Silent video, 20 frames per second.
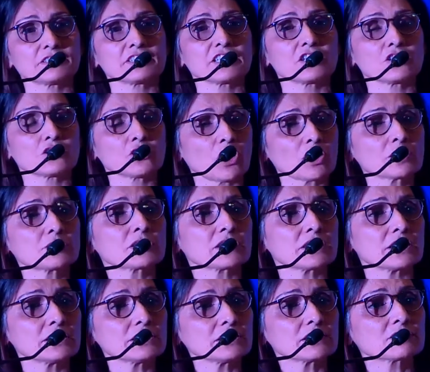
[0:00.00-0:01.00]
They are not
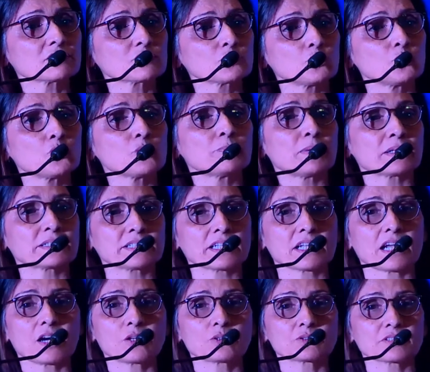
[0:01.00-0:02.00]
in the school, but
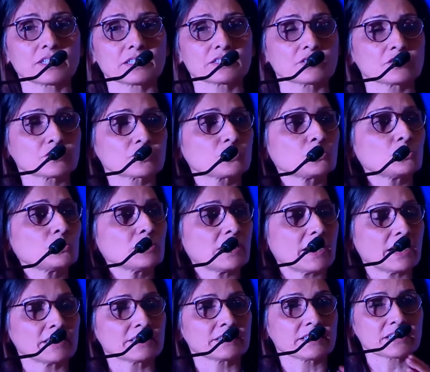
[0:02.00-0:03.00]
they're outside the school
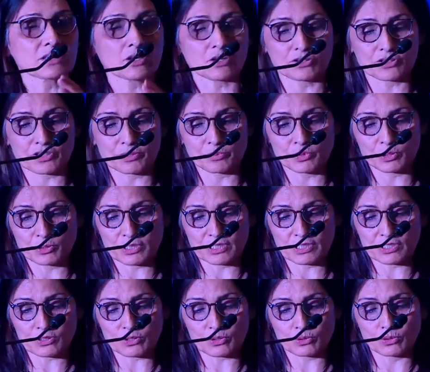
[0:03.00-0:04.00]
and they're
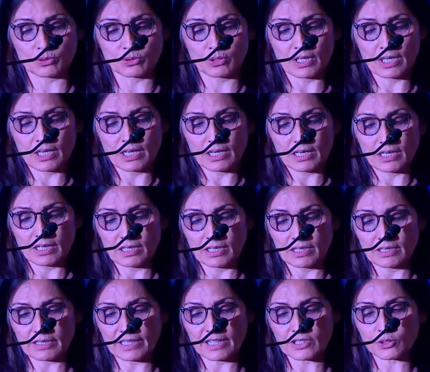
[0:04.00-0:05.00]
contributing to
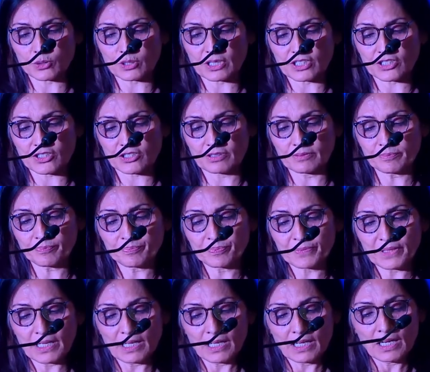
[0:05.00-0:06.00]
uh, education.
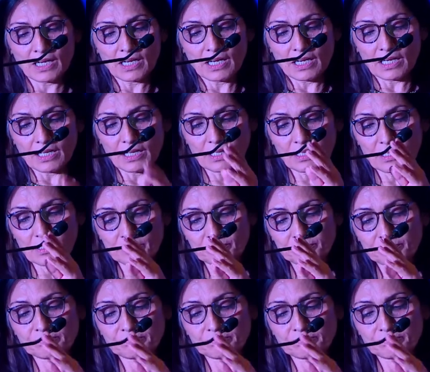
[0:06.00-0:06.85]
Uh,